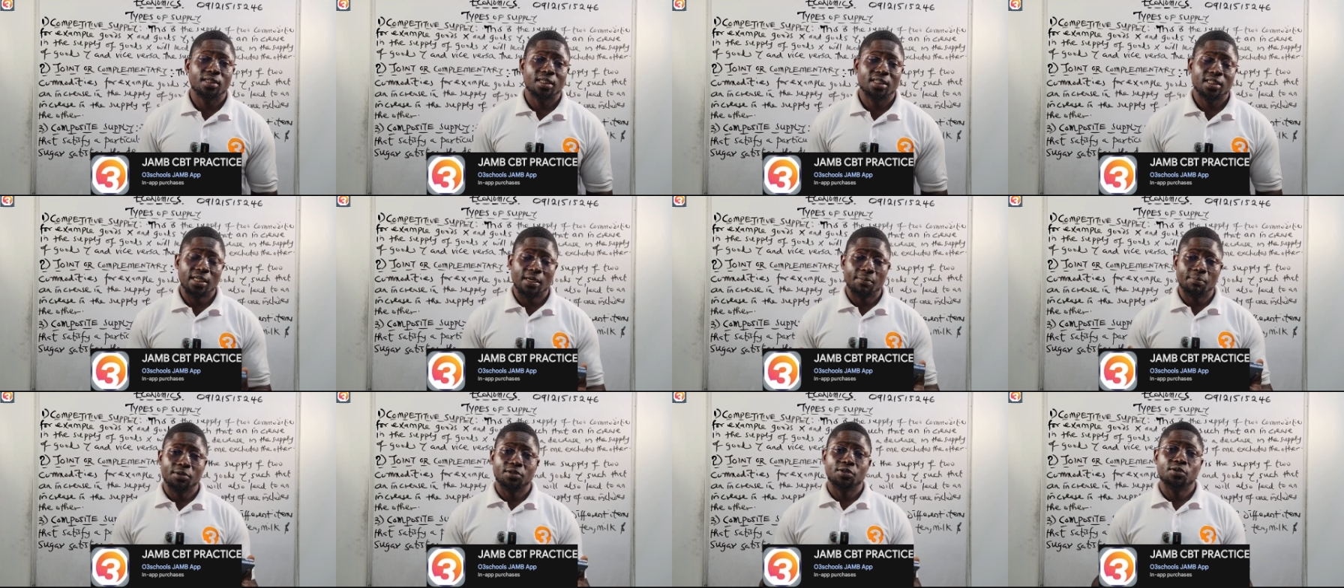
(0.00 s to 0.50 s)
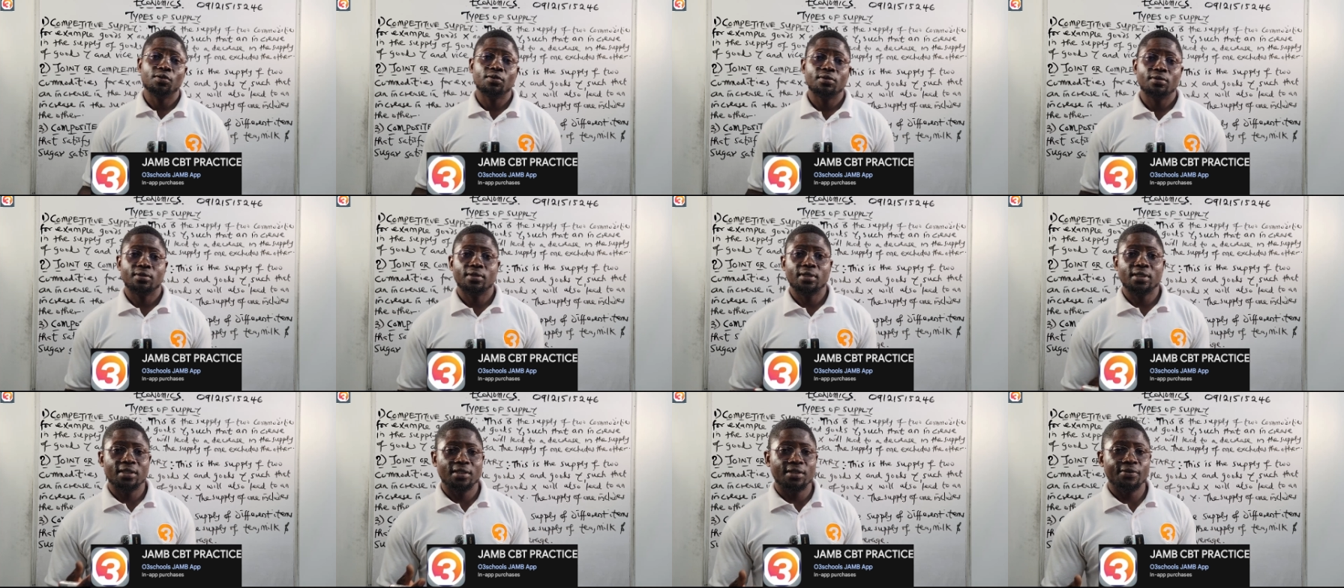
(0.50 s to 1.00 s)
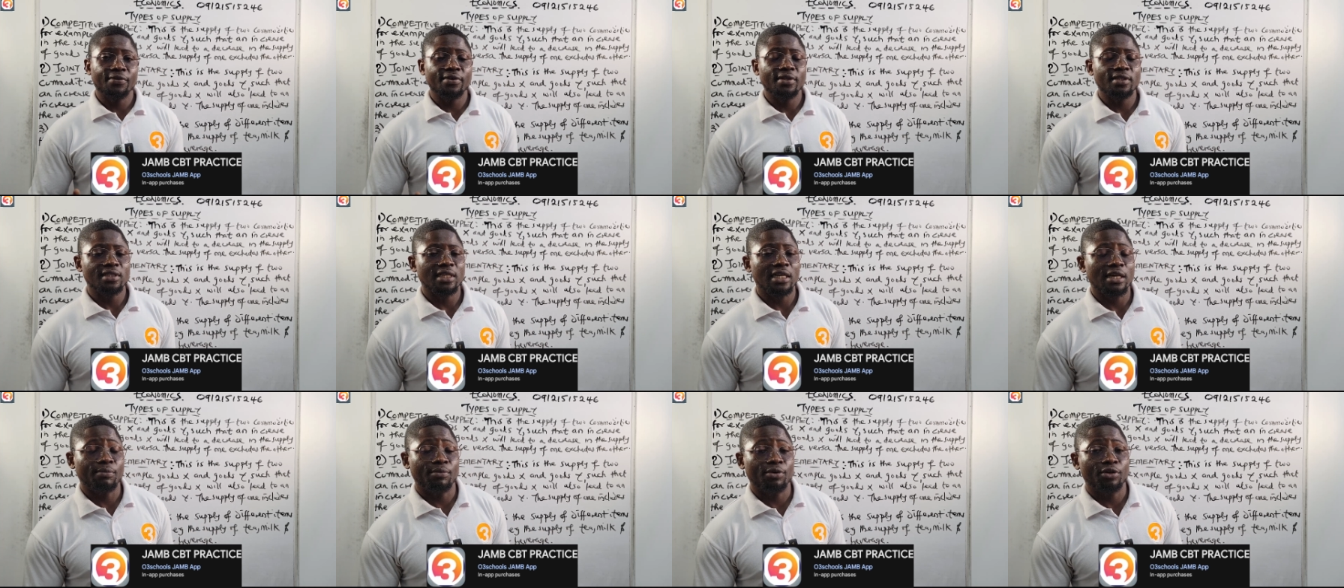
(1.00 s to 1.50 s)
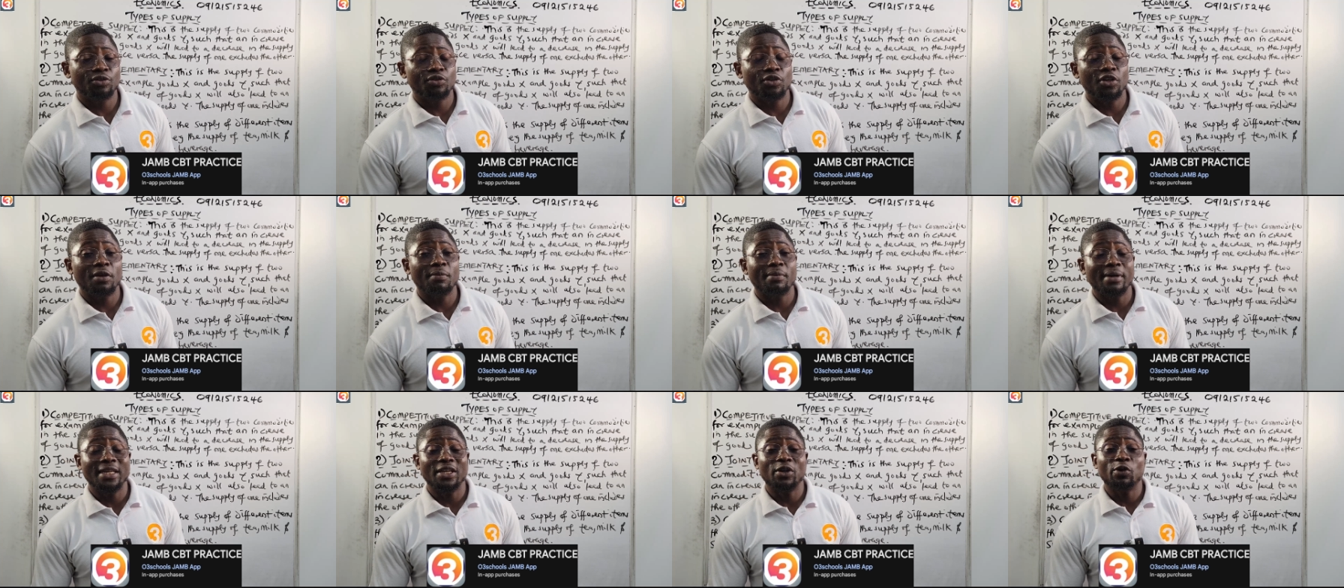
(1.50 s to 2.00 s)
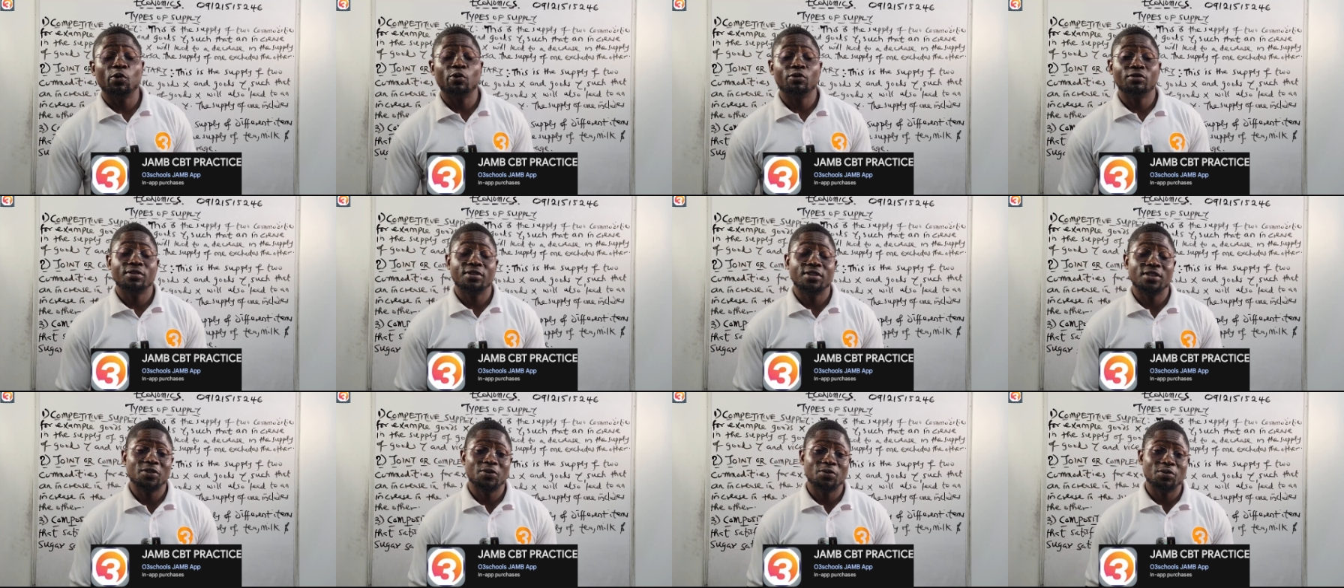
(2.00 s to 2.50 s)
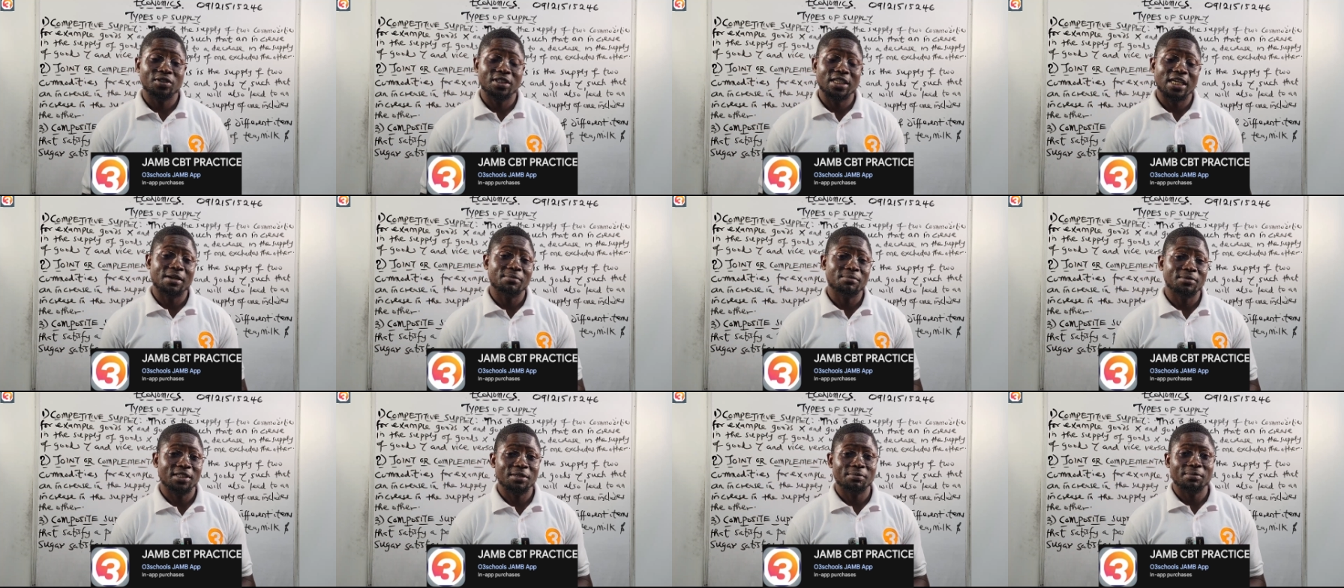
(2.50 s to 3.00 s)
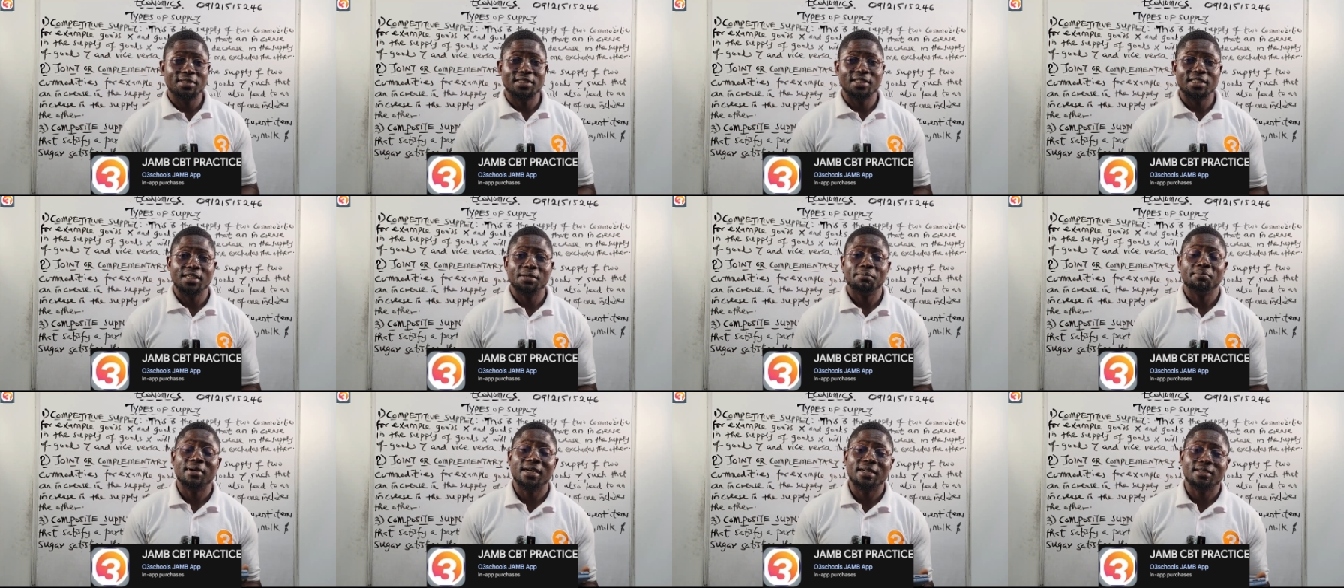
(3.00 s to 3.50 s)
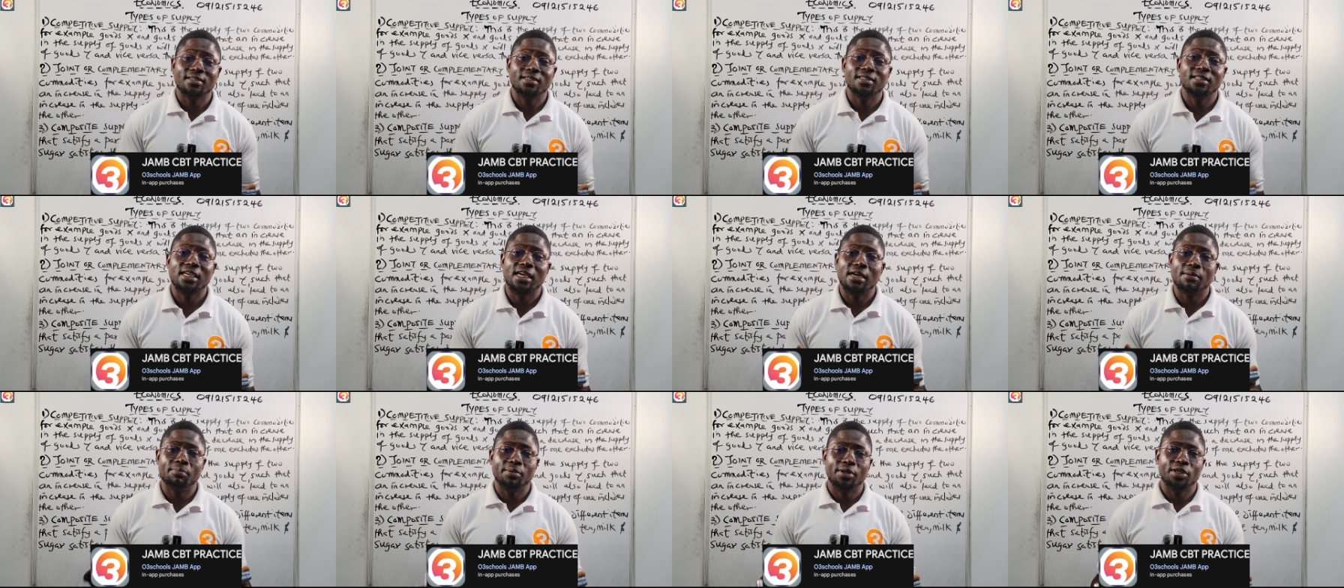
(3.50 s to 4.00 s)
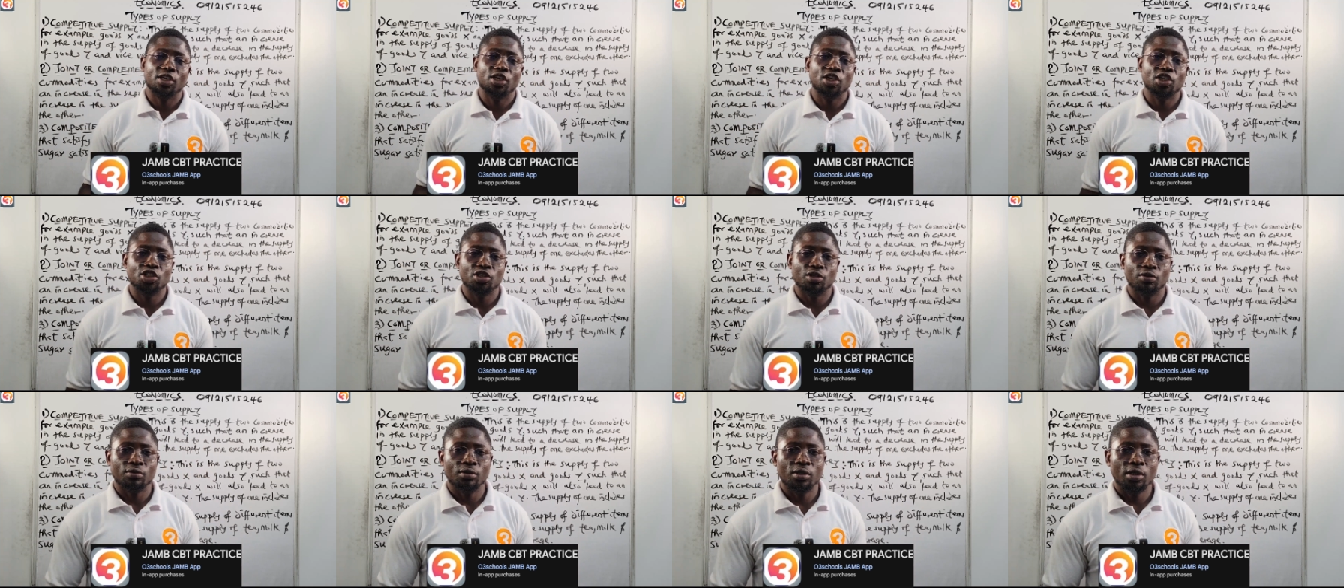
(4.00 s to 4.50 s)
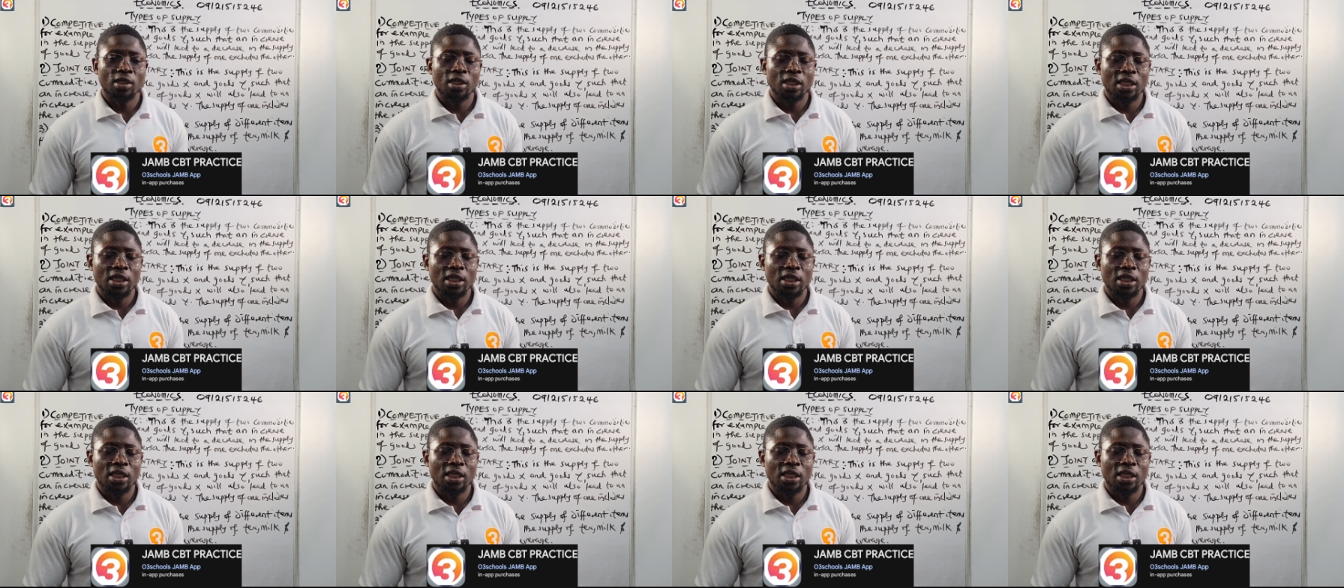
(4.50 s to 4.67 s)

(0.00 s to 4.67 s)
this episode, this series are brought to you by the O3 School JAMB CBT practice application.